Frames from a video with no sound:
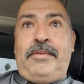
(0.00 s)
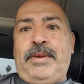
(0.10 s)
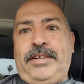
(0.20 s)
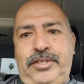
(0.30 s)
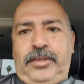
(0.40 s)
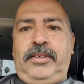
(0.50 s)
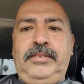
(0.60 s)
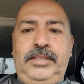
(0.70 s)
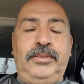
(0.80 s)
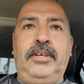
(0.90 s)
I'm not sure.
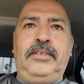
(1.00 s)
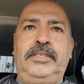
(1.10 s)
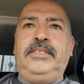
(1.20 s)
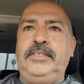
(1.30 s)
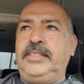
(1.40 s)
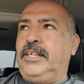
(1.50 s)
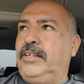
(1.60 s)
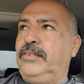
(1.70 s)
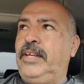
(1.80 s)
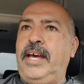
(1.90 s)
Who knows? You
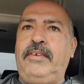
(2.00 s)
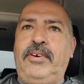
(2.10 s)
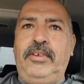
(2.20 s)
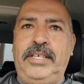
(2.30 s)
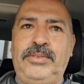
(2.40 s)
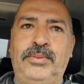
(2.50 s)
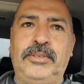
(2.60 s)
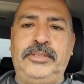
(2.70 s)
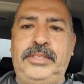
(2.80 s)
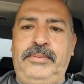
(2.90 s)
know, they have all these
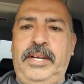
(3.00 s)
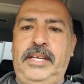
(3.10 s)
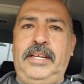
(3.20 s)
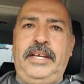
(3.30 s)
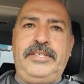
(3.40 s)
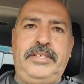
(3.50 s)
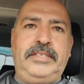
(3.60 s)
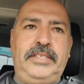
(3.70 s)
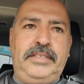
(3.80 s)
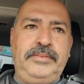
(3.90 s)
rules and
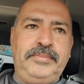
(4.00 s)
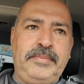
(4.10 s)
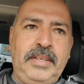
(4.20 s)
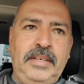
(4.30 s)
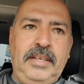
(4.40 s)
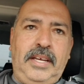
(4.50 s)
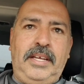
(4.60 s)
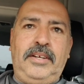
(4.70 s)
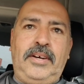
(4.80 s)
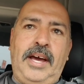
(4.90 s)
regulations, and
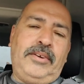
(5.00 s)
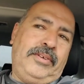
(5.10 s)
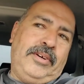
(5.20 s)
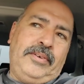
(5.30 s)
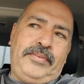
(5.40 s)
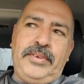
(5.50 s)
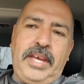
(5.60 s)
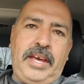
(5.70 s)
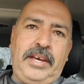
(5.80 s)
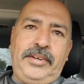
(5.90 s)
you know, I don't know if you
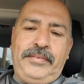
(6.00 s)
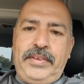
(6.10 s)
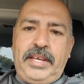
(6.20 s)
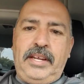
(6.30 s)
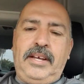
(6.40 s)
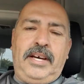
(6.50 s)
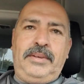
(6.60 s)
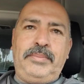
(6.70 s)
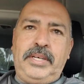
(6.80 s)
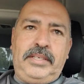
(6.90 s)
can or if you
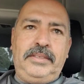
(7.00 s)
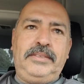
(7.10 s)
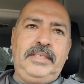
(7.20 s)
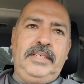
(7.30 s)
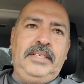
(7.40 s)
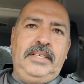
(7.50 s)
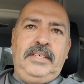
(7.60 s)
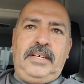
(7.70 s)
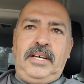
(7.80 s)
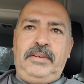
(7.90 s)
cannot. But,
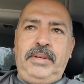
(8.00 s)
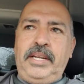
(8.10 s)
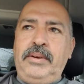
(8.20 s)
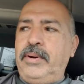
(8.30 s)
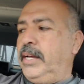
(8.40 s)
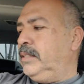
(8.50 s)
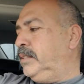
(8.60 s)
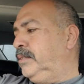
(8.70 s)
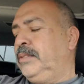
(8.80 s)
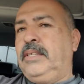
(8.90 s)
um, anyways,
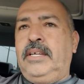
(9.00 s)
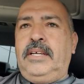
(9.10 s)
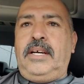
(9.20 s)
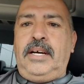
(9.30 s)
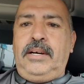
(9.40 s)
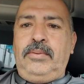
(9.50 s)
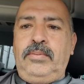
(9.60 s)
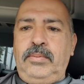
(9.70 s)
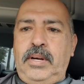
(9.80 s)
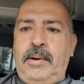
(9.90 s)

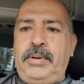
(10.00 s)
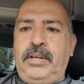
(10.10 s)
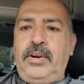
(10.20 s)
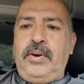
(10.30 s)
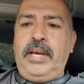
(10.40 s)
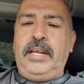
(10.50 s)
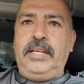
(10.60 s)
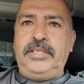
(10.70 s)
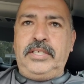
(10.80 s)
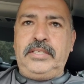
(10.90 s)
um, I'm gonna go ahead
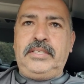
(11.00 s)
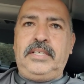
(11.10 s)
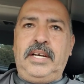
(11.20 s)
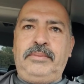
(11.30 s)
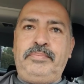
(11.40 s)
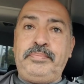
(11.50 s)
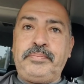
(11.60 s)
and just um,